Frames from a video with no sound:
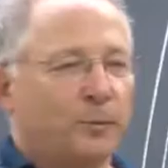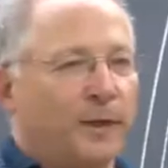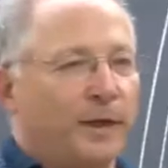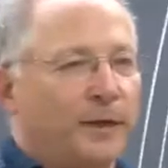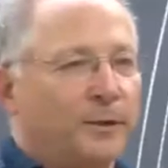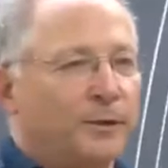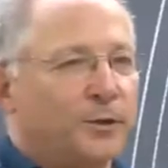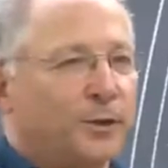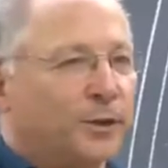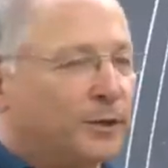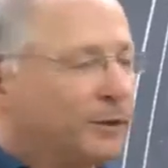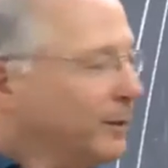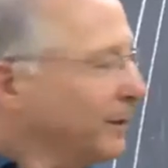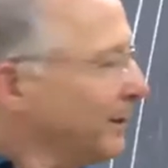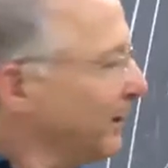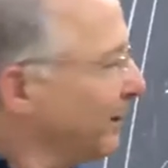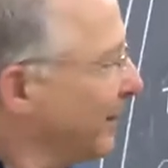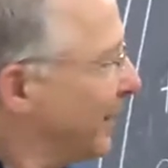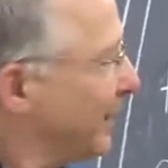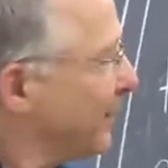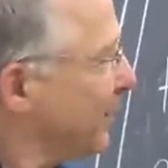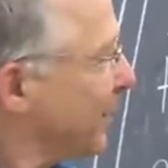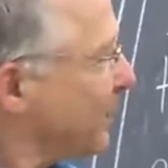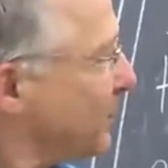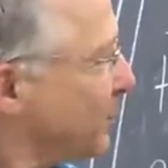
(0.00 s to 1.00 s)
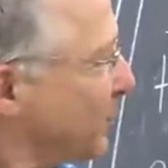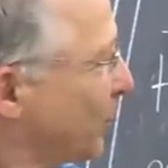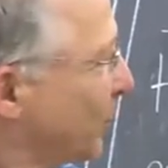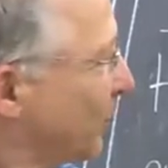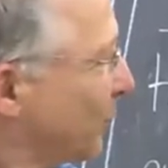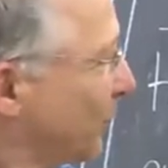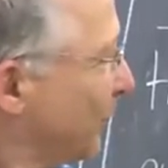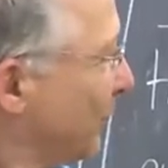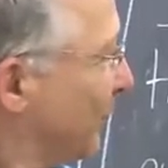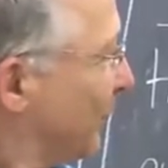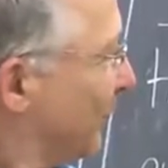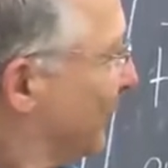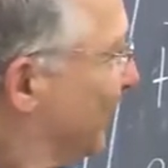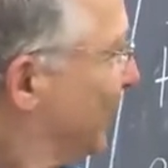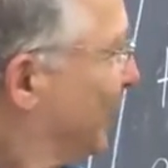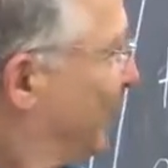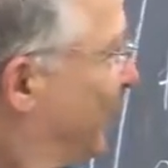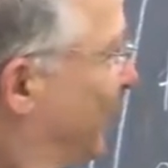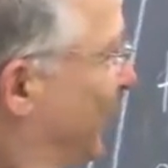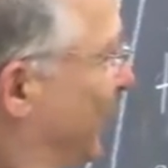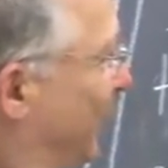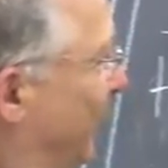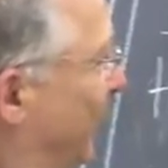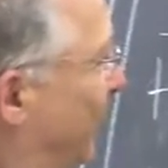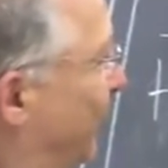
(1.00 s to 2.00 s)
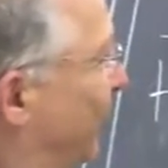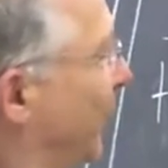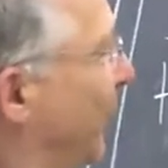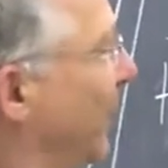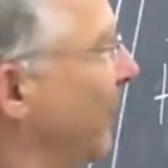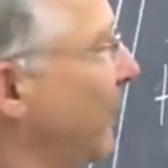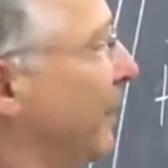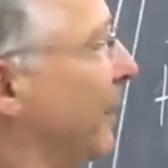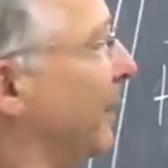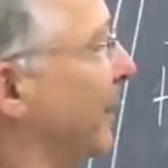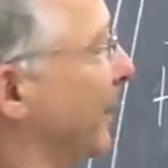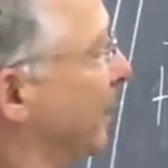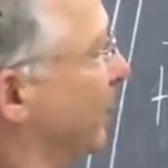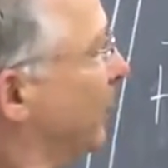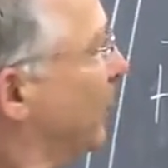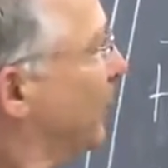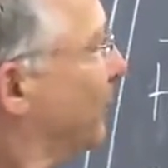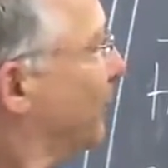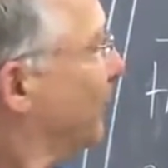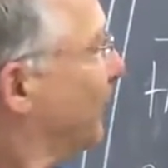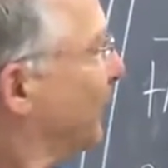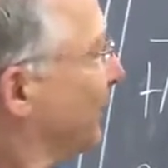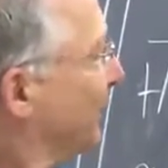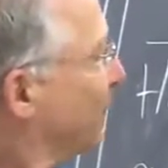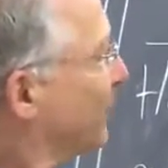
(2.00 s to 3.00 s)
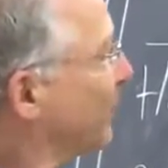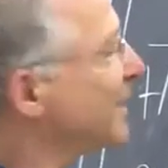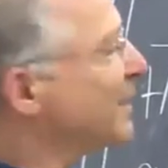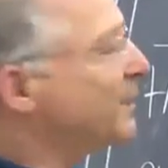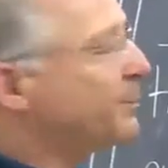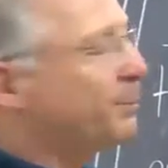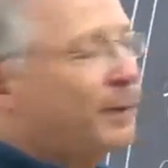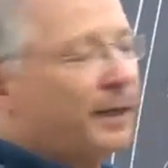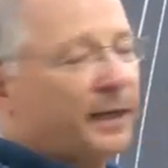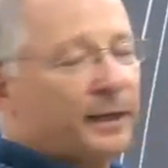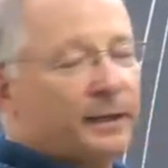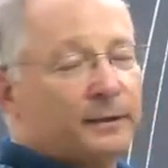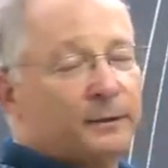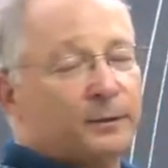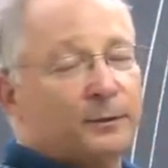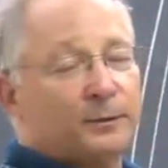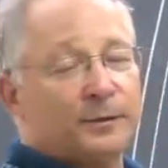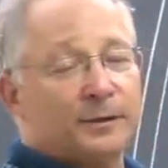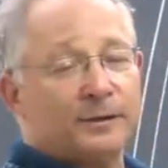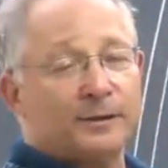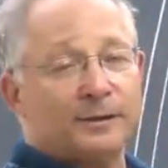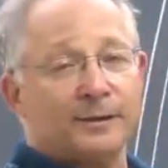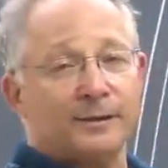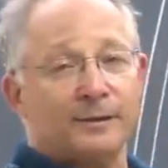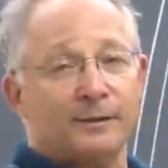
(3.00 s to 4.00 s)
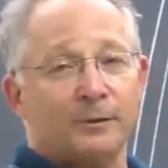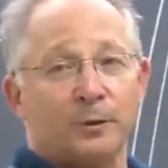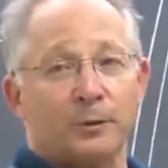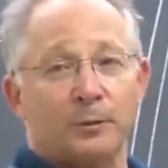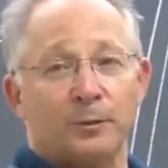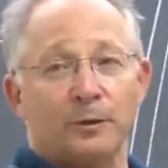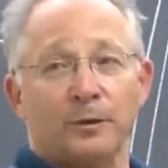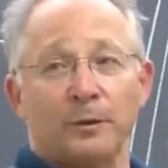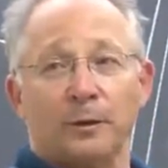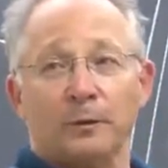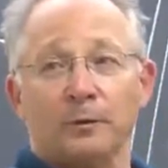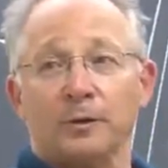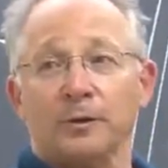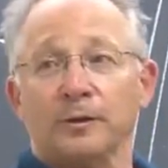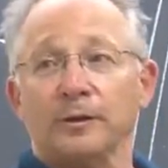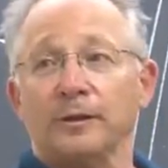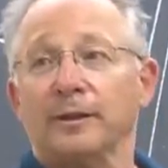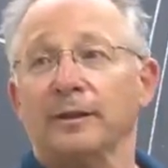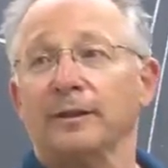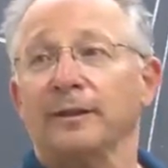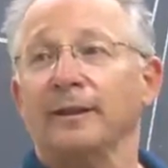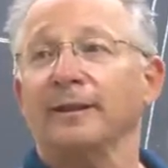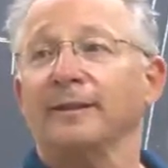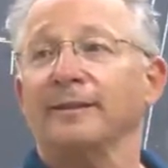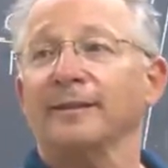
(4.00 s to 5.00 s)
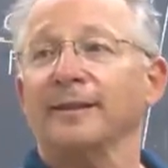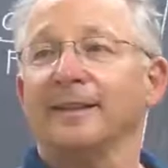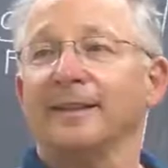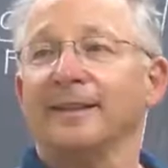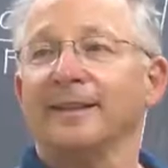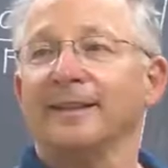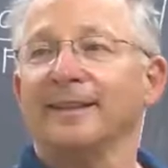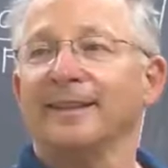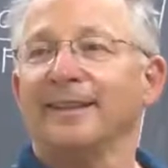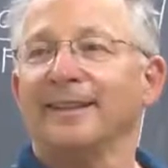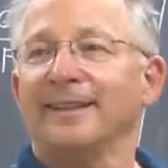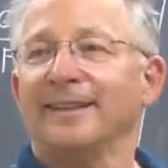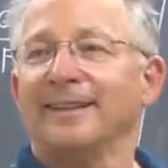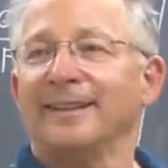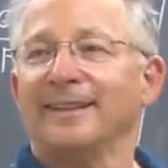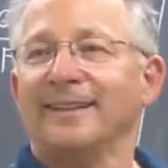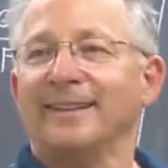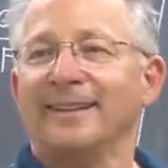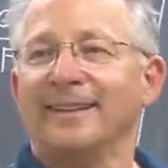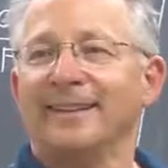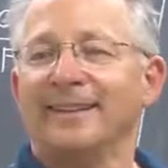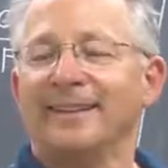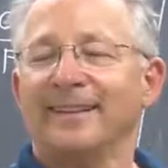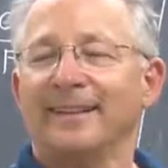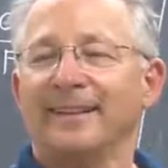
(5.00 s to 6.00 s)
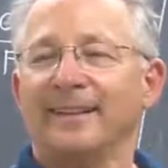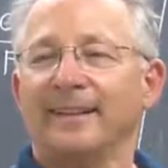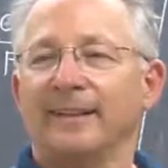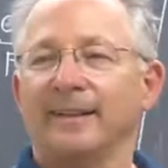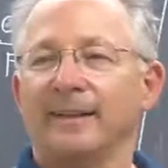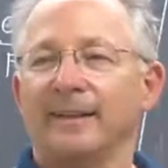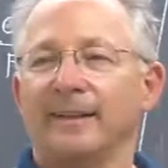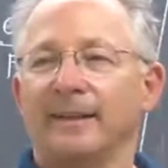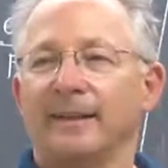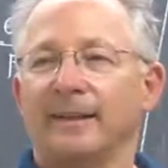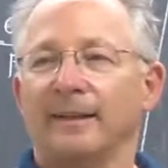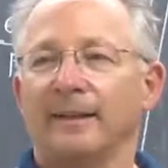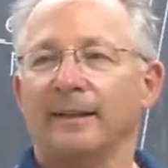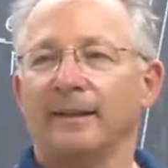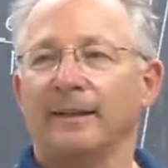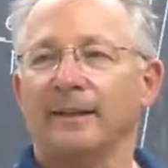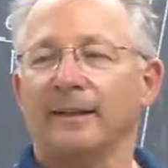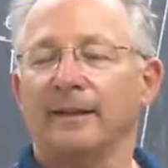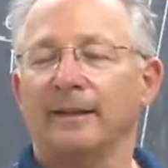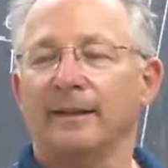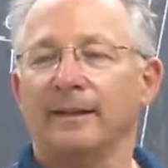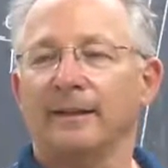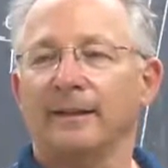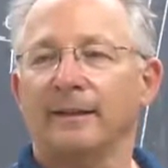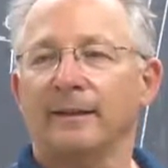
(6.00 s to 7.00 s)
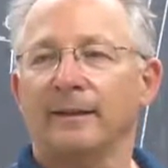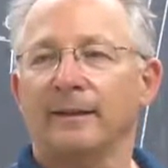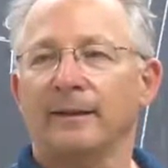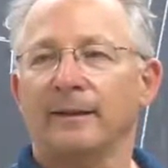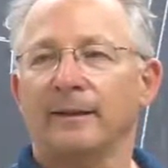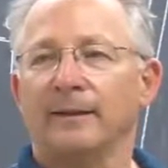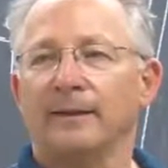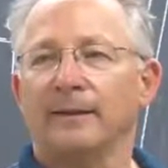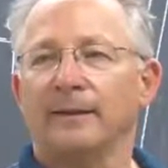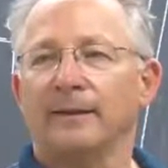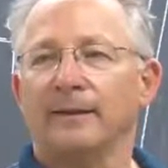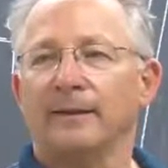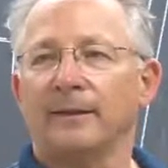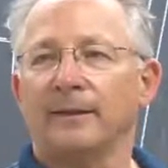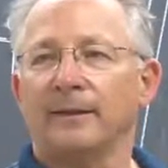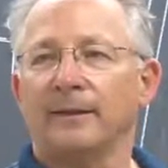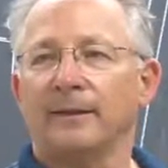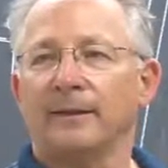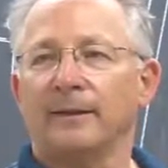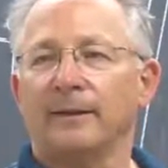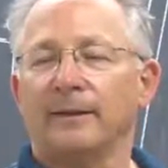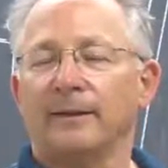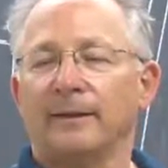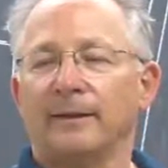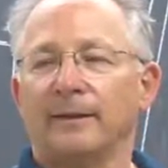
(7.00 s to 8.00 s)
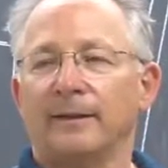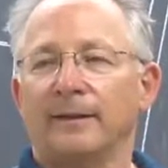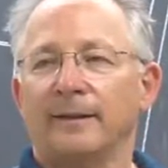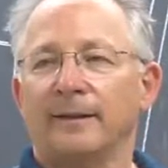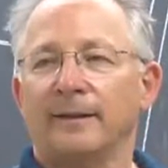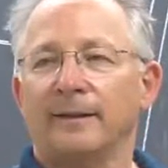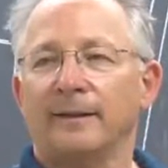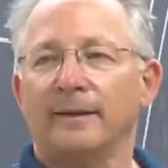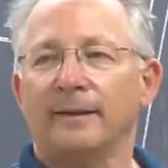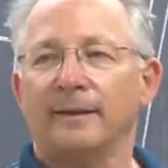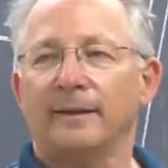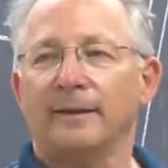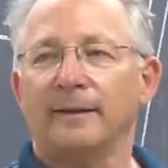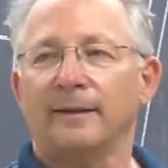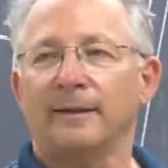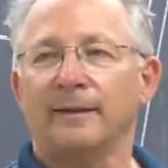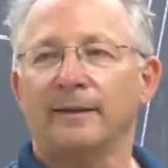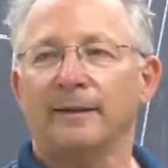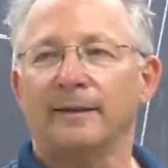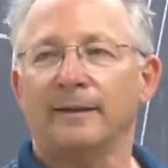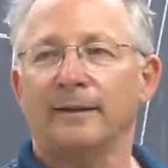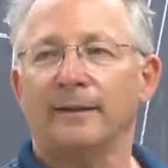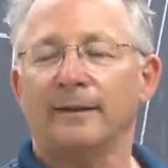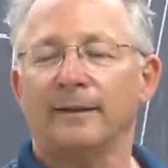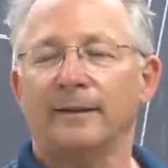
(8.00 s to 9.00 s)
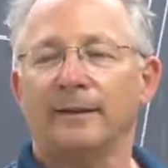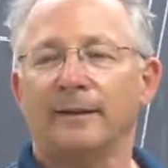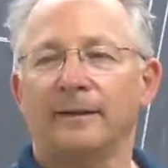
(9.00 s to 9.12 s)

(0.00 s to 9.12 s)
to mention, that just to feel a little respect to these stupid notions. Yeah. Just to give a little feel of what's faster, I mean, so 1.99 to the power of n